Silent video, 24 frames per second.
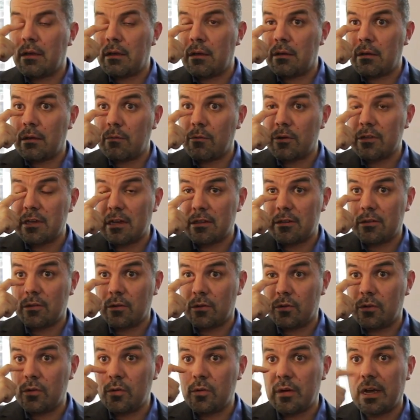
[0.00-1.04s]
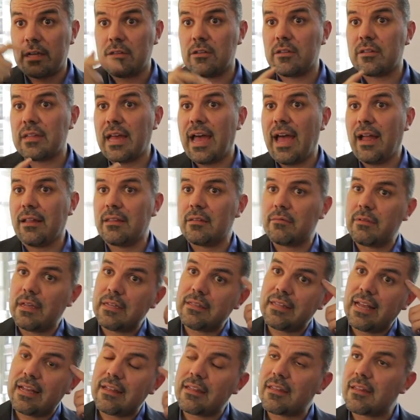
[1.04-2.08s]
which I still do, I just activate
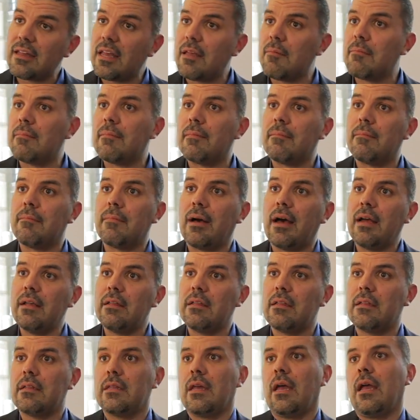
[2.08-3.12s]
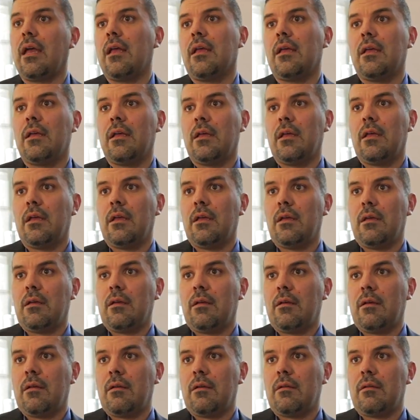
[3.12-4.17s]
that same mindset.
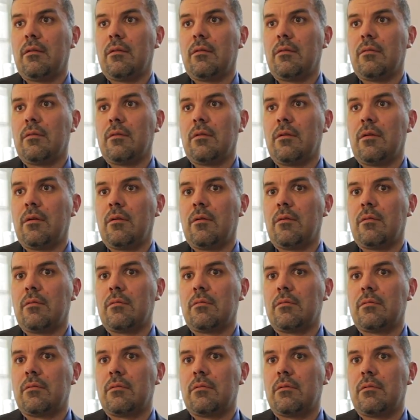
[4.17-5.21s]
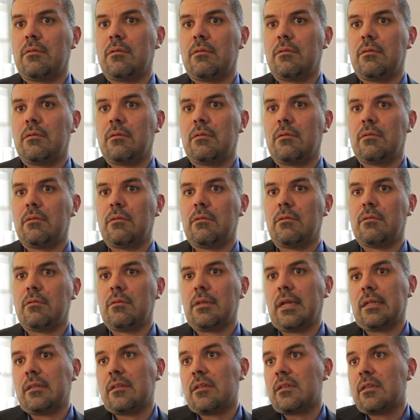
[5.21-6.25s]
You know,
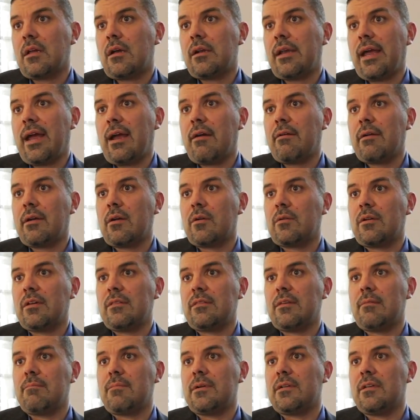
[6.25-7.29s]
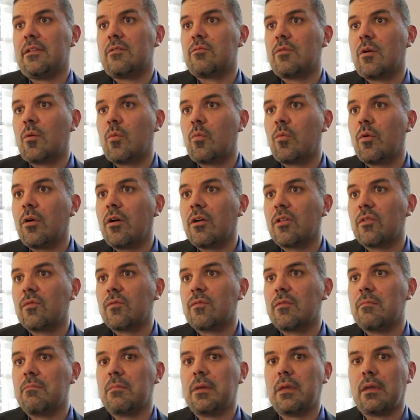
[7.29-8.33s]
not to sound arrogant or anything, but it's what works for
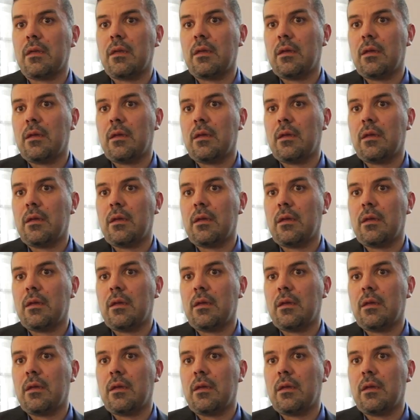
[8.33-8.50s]
me.